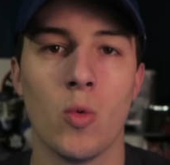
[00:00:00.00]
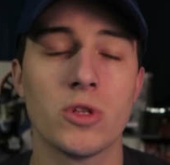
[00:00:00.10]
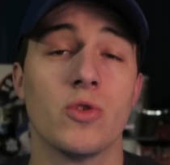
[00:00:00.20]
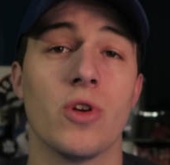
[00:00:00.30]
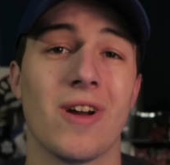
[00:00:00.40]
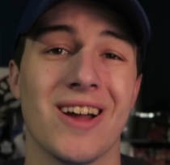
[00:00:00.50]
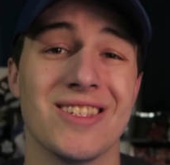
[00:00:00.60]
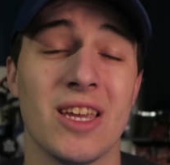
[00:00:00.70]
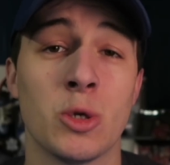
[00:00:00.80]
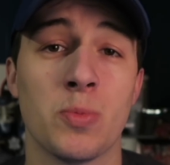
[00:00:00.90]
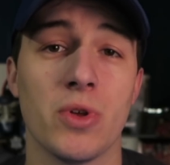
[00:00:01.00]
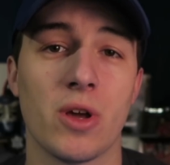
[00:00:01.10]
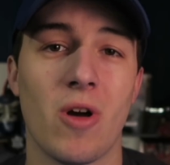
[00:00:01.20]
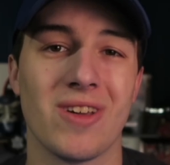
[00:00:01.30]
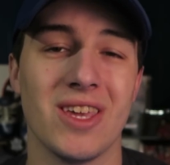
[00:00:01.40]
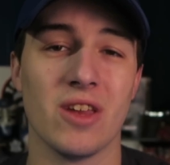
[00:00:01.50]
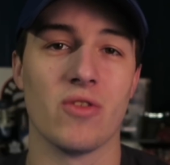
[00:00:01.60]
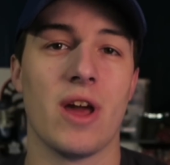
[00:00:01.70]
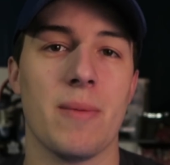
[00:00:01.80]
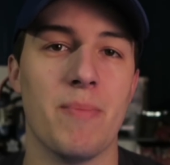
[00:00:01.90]
What's going on, guys? Andrew Pilikalki
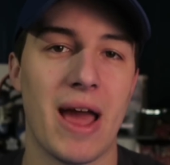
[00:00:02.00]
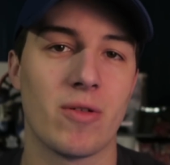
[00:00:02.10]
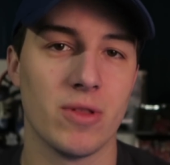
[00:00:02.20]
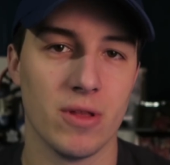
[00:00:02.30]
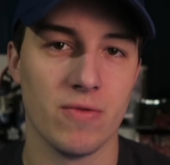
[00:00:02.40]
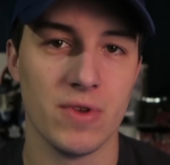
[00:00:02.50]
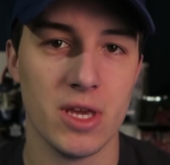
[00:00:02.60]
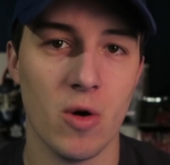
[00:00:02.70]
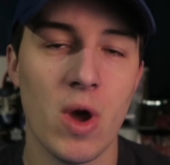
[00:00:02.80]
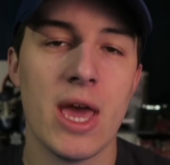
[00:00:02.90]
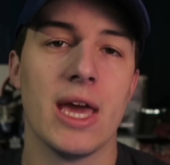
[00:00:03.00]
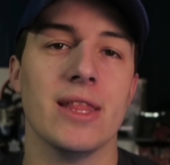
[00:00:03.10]
here, and I am back with another video.